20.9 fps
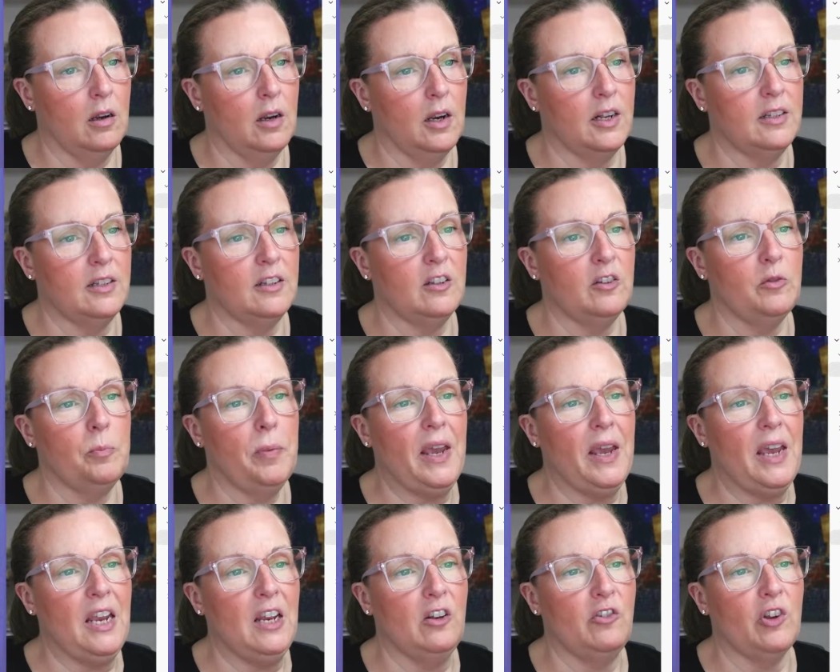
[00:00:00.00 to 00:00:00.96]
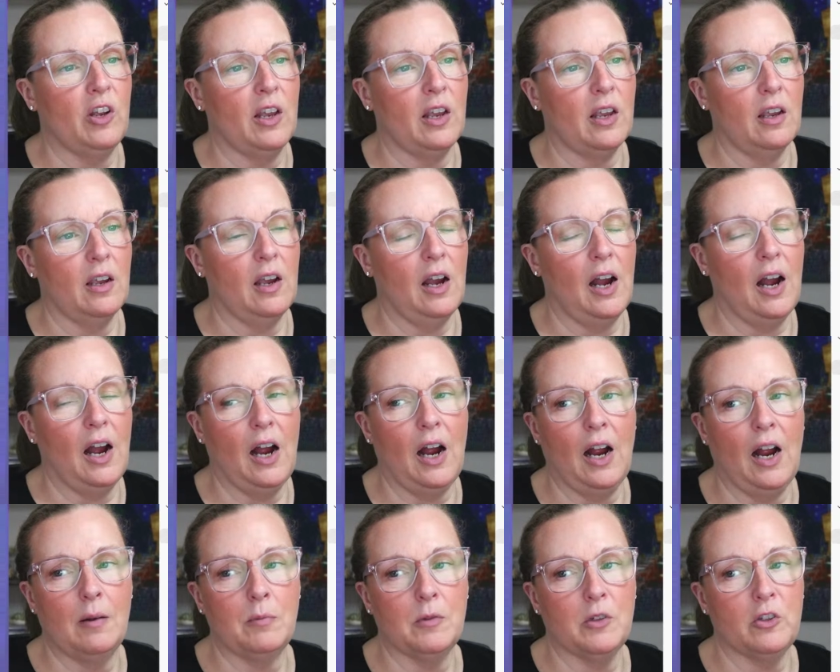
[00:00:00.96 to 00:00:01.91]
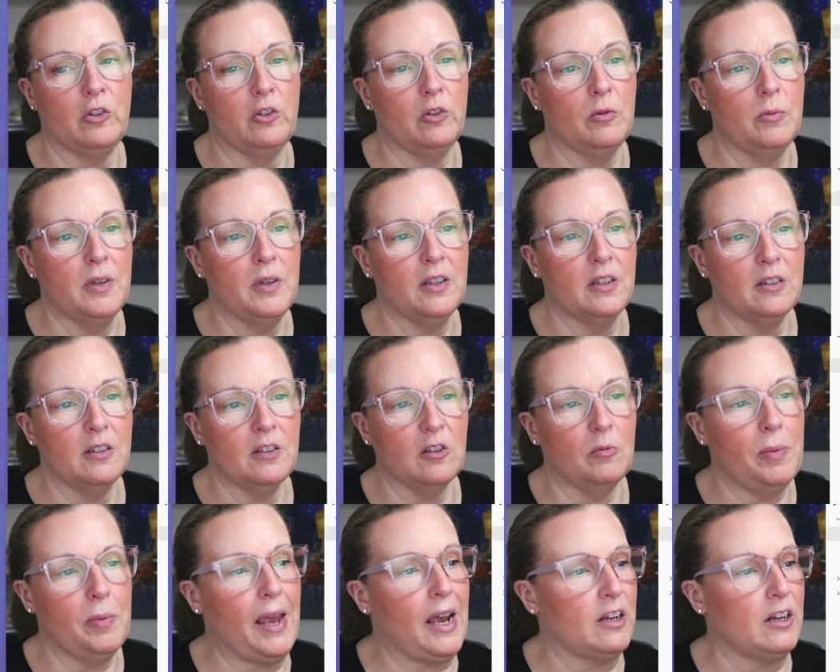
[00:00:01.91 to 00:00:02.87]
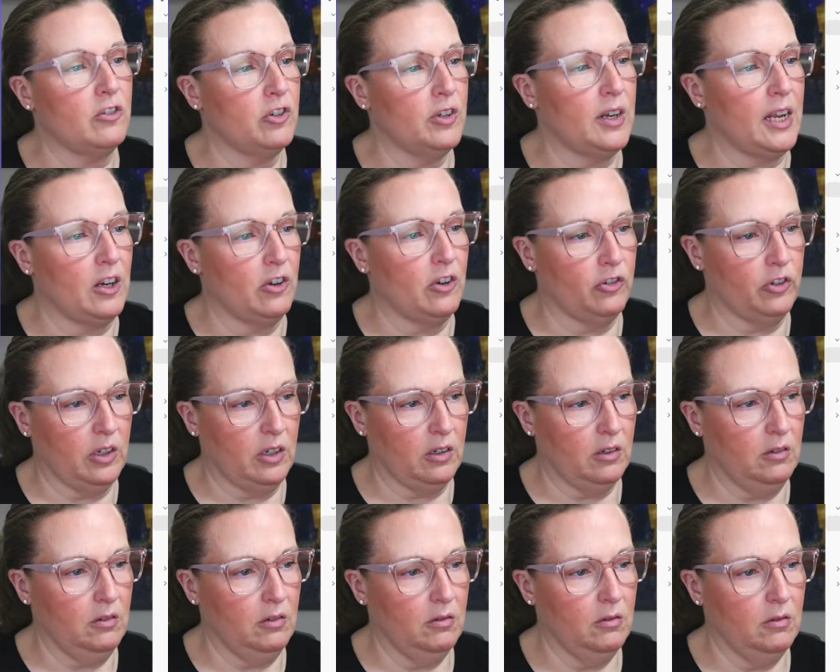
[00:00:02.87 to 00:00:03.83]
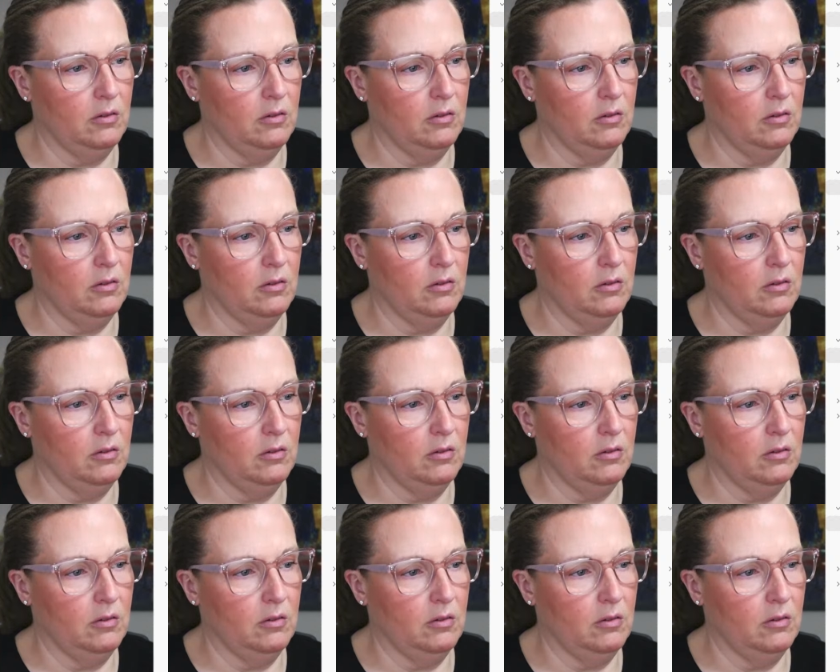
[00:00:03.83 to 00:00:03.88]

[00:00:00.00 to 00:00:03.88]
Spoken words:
It says paging. I'm assuming this is pagination.